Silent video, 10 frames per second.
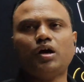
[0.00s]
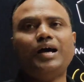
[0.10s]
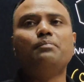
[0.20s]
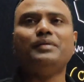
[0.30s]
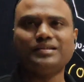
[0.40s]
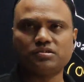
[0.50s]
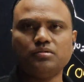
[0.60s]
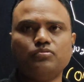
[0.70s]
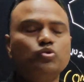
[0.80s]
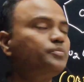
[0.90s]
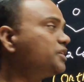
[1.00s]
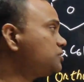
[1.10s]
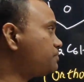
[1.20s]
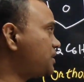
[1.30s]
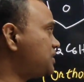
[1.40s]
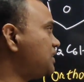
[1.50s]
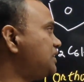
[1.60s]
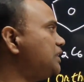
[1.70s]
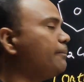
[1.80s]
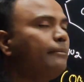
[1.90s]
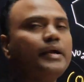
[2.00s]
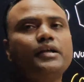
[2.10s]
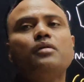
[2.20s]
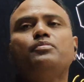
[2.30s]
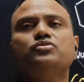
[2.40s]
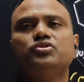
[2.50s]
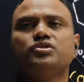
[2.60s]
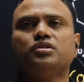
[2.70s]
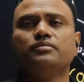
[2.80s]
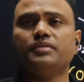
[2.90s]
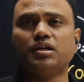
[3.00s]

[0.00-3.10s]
or plus M group is present in the meta position,